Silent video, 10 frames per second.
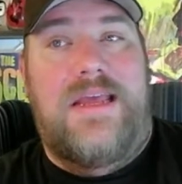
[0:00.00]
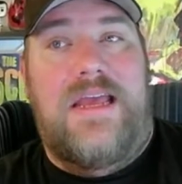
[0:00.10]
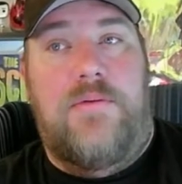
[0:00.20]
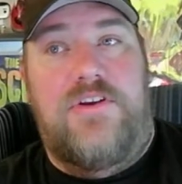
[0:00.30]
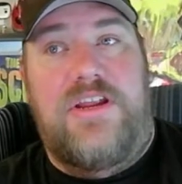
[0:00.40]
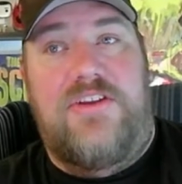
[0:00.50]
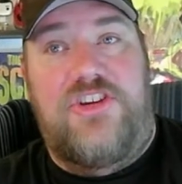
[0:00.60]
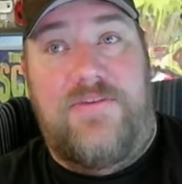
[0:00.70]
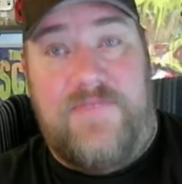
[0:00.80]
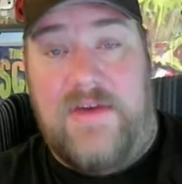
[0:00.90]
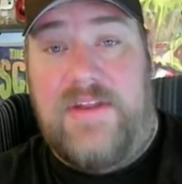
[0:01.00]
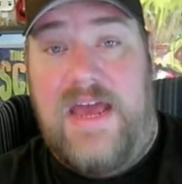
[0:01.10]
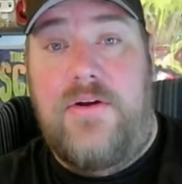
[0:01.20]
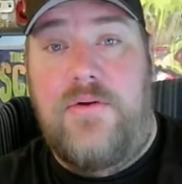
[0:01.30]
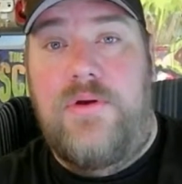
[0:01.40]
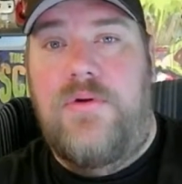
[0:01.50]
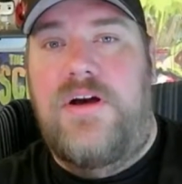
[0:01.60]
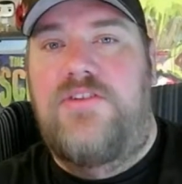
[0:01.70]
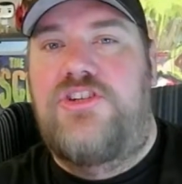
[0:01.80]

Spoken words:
And when she found out who he was,